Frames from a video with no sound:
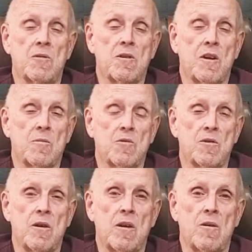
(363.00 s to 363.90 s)
3 times
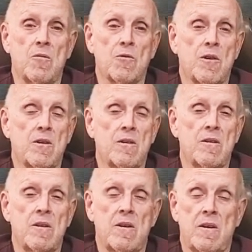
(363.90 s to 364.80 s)
a day overhead,
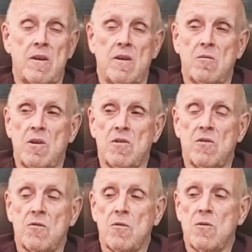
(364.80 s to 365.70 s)
wets
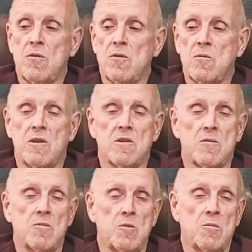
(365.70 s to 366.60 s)
the foliage, wets
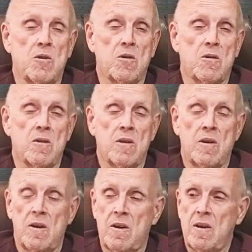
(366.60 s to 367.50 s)
the root ball,
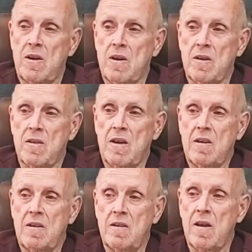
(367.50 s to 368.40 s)
and
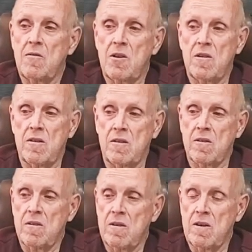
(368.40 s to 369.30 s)
they love it in
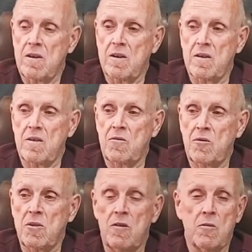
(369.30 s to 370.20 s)
there. And if
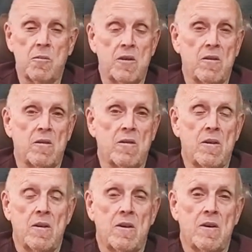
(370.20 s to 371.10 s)
you leave them there
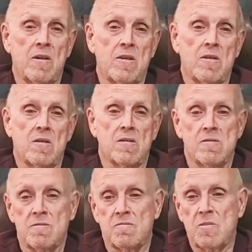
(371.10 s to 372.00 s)

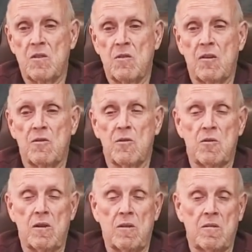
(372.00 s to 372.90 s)
until, if you have to do
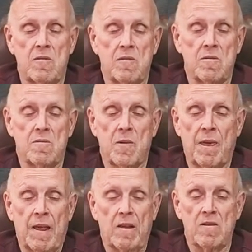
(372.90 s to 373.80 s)
any
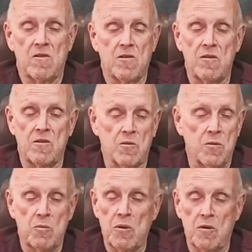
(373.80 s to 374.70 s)
serious
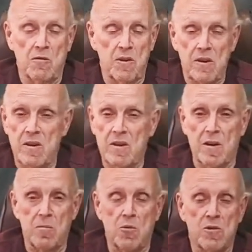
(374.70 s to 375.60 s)
root pruning of any
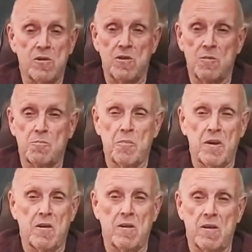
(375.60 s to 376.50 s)
kind, more than just
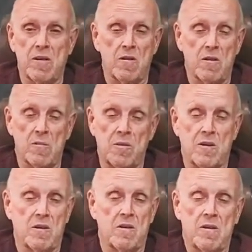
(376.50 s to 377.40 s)
barely a little
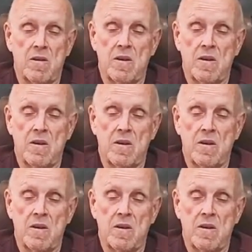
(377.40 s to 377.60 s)
bit,